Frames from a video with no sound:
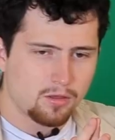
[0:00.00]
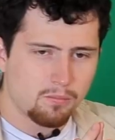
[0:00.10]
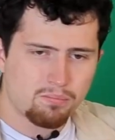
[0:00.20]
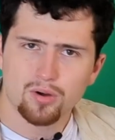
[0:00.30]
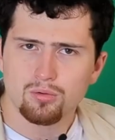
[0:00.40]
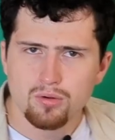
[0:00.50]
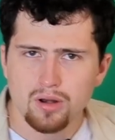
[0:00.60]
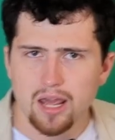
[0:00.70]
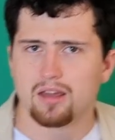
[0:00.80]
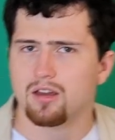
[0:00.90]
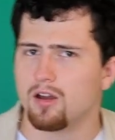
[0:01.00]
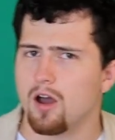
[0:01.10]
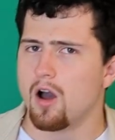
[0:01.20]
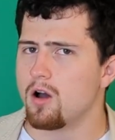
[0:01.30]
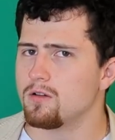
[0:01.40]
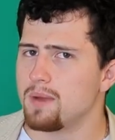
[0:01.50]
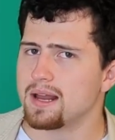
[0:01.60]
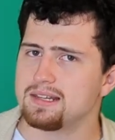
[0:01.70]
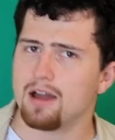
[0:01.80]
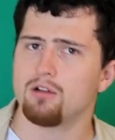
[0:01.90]
The bottleneck of my
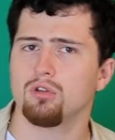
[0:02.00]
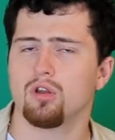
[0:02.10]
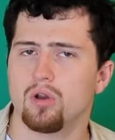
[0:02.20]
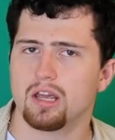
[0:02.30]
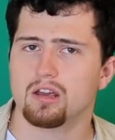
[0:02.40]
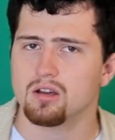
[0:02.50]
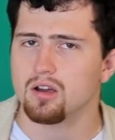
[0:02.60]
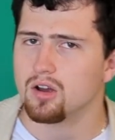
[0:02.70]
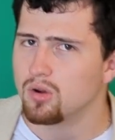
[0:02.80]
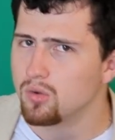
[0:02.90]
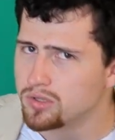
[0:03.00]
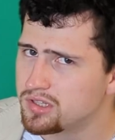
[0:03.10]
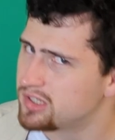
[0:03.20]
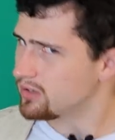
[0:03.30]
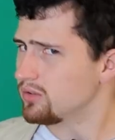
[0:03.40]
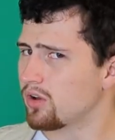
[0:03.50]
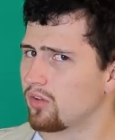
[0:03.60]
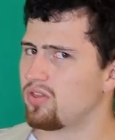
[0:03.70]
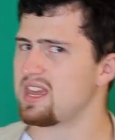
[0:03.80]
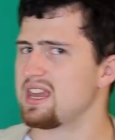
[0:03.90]
downloading was still
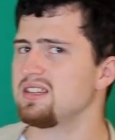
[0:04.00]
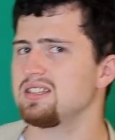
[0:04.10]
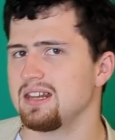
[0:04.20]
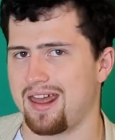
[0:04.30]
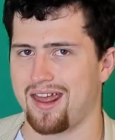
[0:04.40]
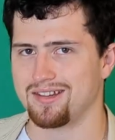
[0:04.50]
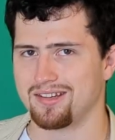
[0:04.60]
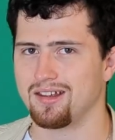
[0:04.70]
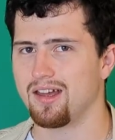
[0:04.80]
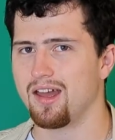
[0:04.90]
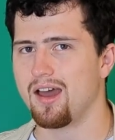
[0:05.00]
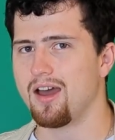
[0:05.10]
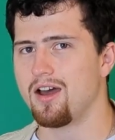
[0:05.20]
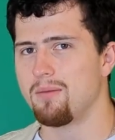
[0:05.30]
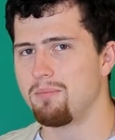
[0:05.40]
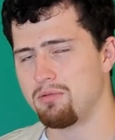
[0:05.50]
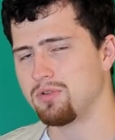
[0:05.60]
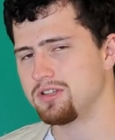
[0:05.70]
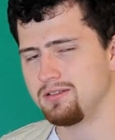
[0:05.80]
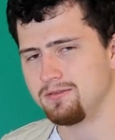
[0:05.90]
not the internet, but
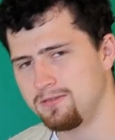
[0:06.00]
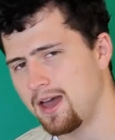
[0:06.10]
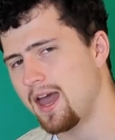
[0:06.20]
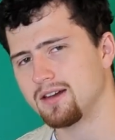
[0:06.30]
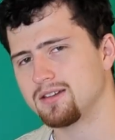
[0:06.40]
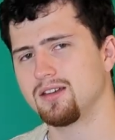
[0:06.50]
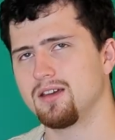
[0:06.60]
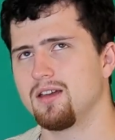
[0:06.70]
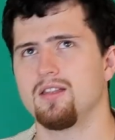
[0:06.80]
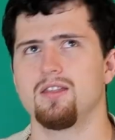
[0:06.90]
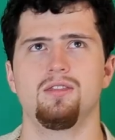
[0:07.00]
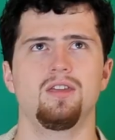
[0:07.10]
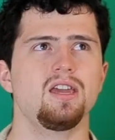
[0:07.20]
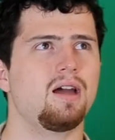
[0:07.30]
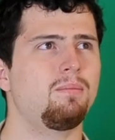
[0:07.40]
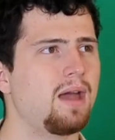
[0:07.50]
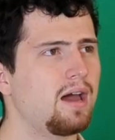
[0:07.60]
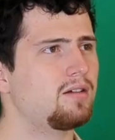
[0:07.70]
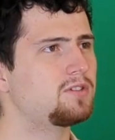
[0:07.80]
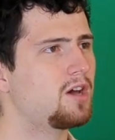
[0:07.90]
was in fact the
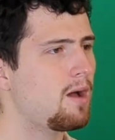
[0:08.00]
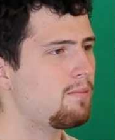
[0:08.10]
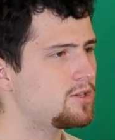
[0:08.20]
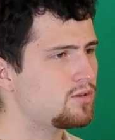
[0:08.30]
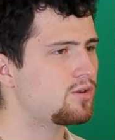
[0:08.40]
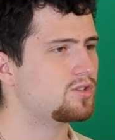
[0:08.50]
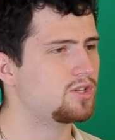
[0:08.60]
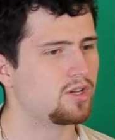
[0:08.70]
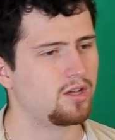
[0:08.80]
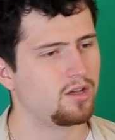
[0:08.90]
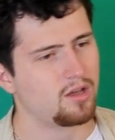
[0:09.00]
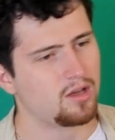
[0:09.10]
amount of time it took to